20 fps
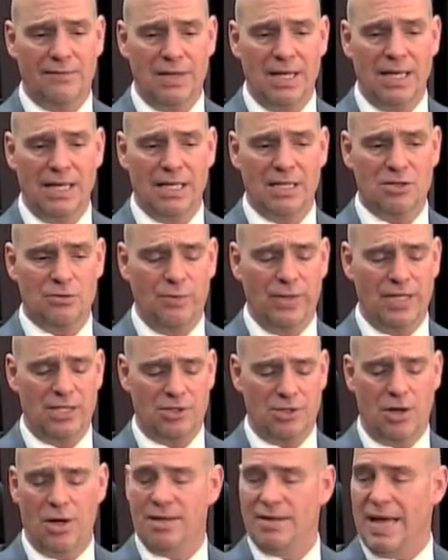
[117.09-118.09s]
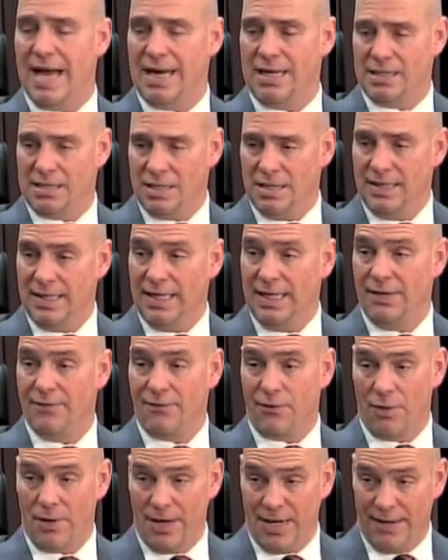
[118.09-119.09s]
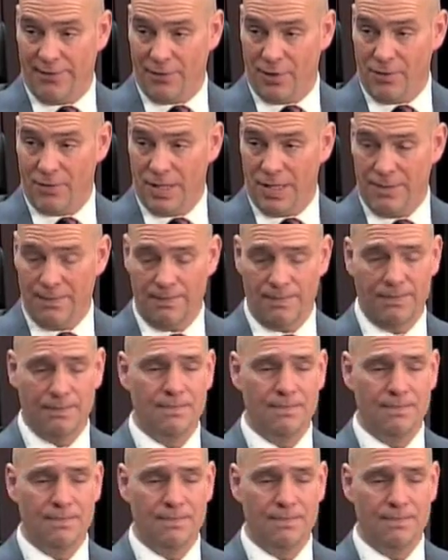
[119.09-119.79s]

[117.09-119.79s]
thing is we saw that as a need for everyone.